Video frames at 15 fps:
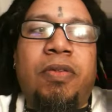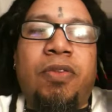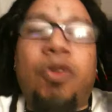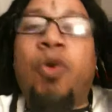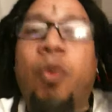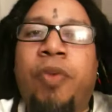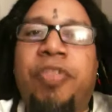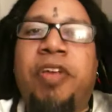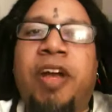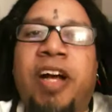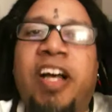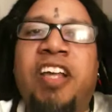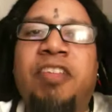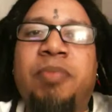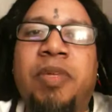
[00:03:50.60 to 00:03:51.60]
you with your
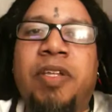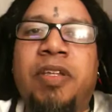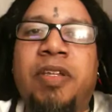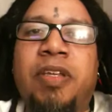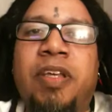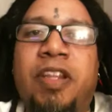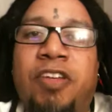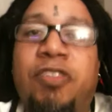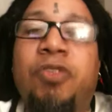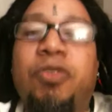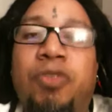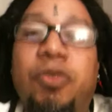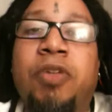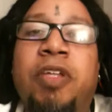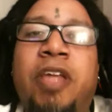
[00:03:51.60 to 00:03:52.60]
husband and it's you
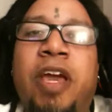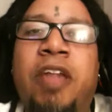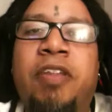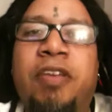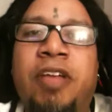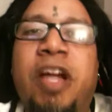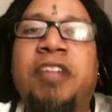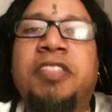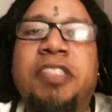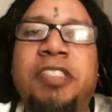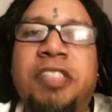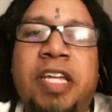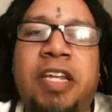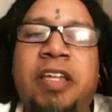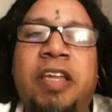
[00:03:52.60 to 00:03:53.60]
two together, and y'all should
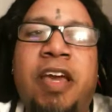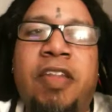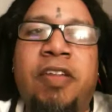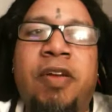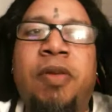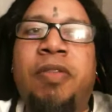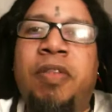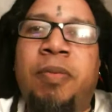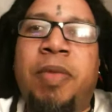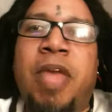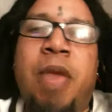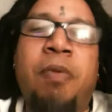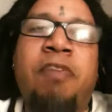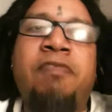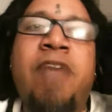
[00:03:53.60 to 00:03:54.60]
stay together. There
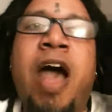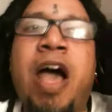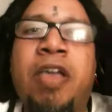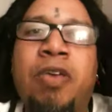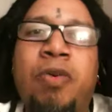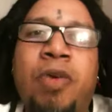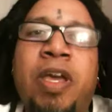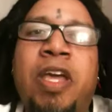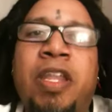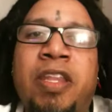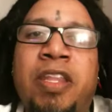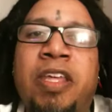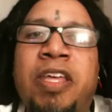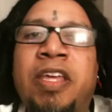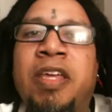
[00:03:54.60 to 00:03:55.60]
became a value
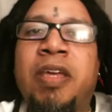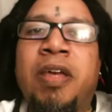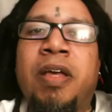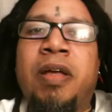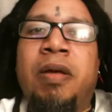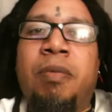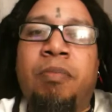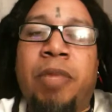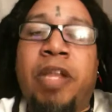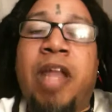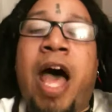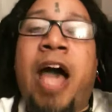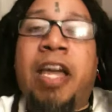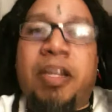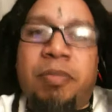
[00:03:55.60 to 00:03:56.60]
in the
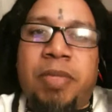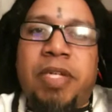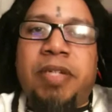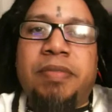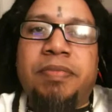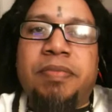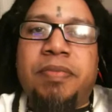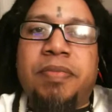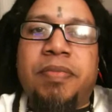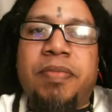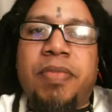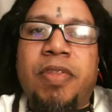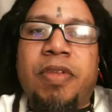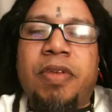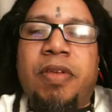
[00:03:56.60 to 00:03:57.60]
monogamy
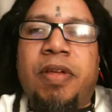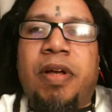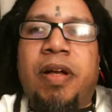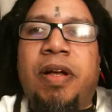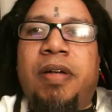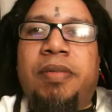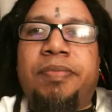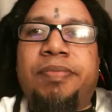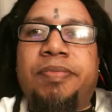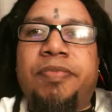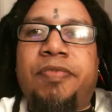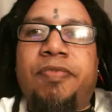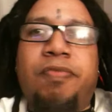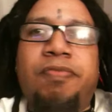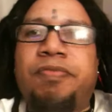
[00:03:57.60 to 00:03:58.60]
uh,
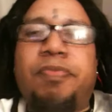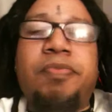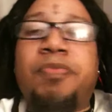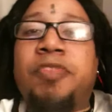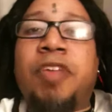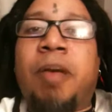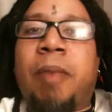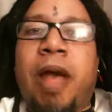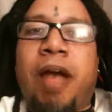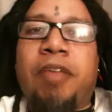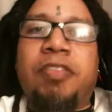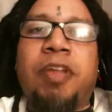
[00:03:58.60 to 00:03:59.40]
somehow,